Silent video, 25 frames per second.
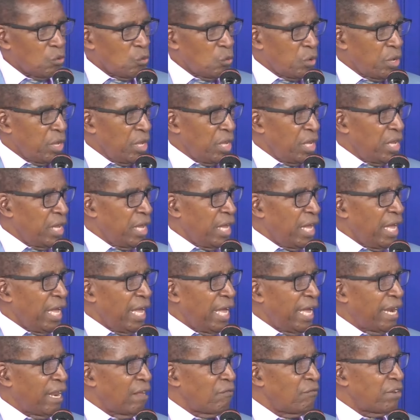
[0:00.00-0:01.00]
We
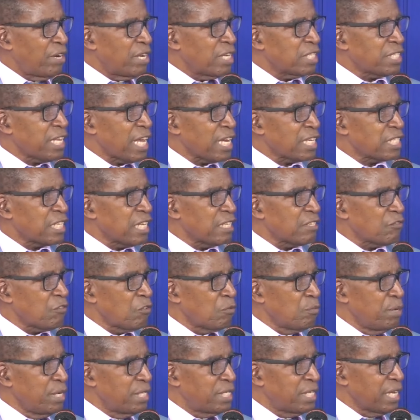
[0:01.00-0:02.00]
had a very
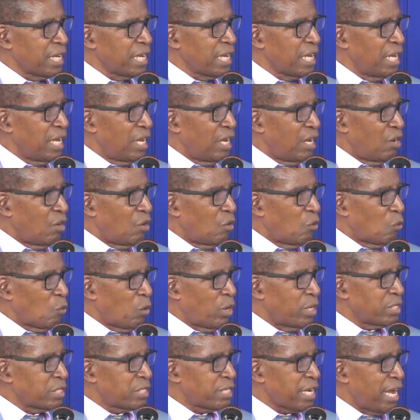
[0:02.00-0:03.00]
successful meeting
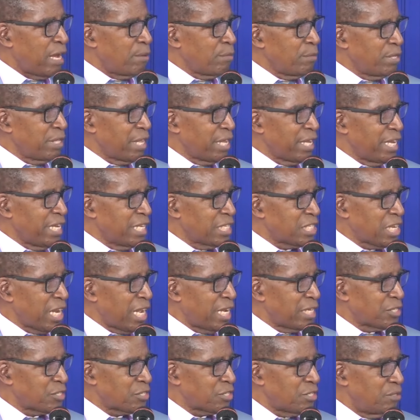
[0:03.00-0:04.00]
one time in the
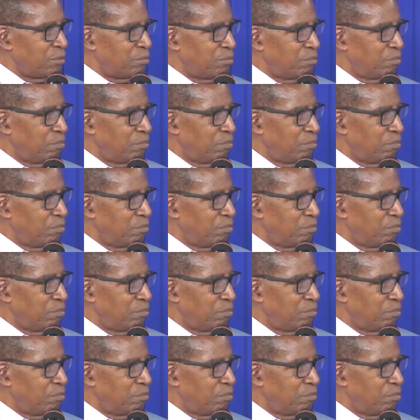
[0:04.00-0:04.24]
Eastlands.